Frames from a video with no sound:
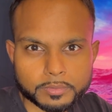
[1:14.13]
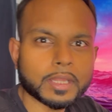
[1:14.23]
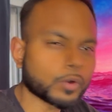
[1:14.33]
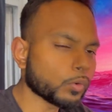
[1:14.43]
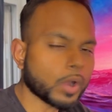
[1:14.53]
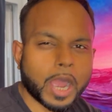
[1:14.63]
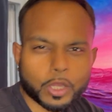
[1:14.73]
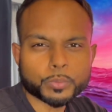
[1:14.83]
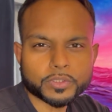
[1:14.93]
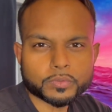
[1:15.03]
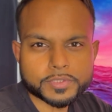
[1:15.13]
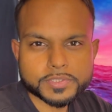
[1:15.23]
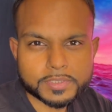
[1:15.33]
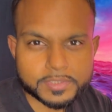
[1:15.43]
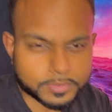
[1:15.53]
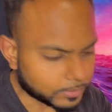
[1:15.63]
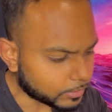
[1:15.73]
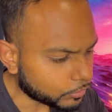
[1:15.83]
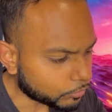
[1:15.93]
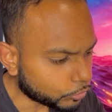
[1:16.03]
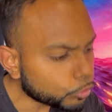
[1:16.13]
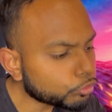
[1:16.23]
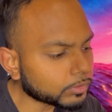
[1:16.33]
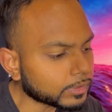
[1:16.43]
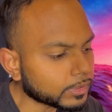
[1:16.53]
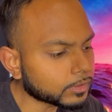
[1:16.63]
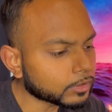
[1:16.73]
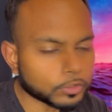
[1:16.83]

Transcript: Now, how do we do this? Usually